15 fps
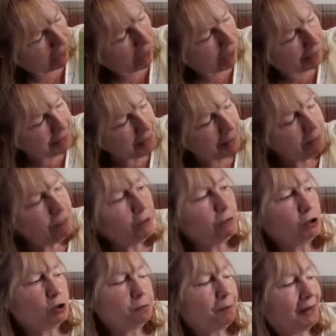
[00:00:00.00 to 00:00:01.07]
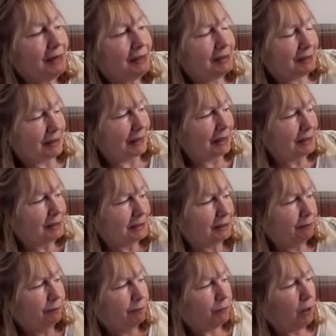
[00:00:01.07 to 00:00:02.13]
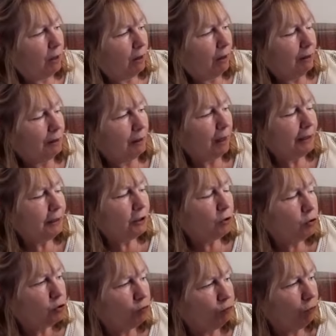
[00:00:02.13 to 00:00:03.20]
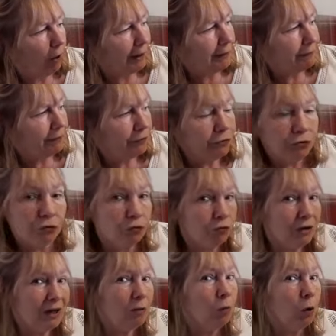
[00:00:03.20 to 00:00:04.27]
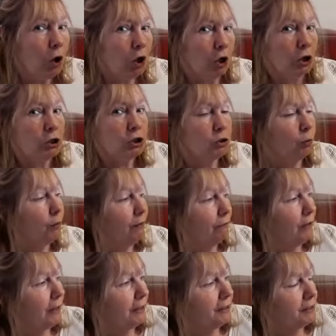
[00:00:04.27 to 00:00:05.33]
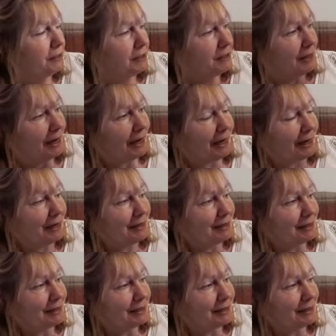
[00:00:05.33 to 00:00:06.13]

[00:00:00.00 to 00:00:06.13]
And in those spaces, I'd like you to write the 3 words that we've learnt today.